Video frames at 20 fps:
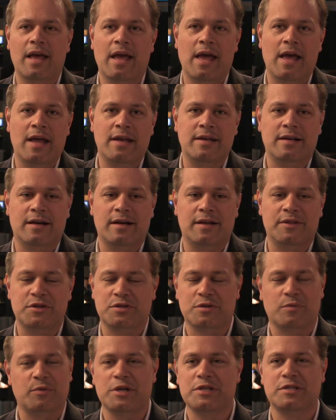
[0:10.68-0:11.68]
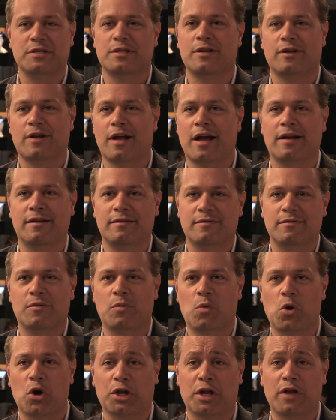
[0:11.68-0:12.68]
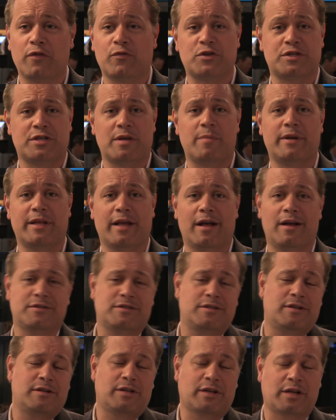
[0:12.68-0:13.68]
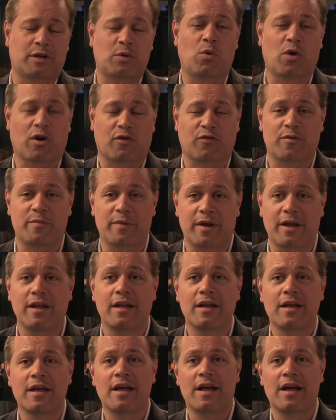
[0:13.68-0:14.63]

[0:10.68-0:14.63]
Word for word: and uh, there's a reason they're not working for somebody else, and they're looking to work for me.